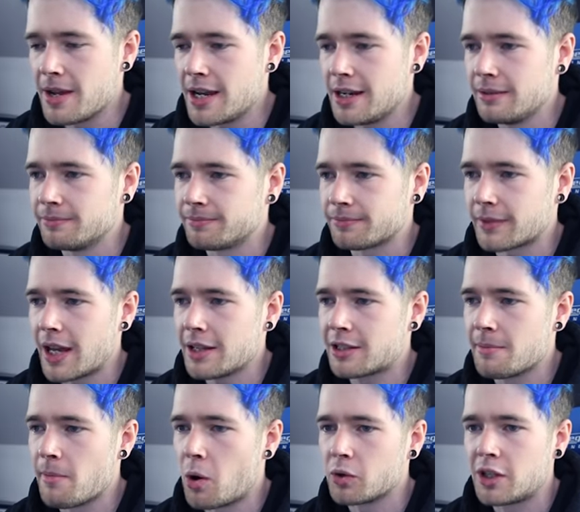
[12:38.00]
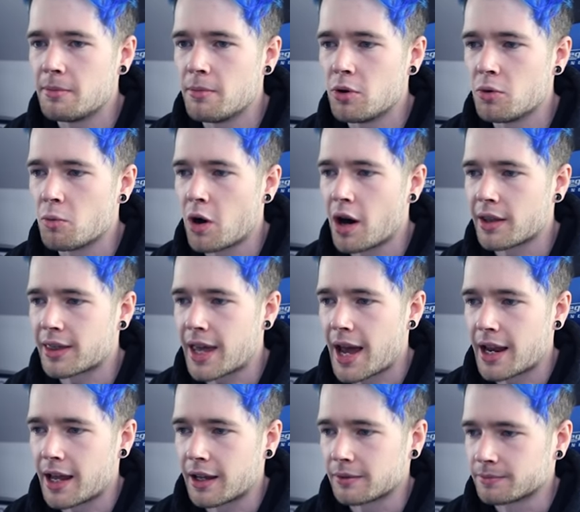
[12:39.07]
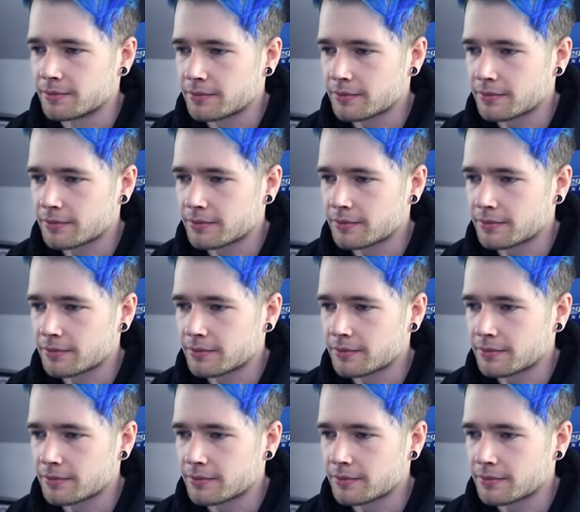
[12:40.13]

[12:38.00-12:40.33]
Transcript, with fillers: mean, it's a multi-moon worth getting.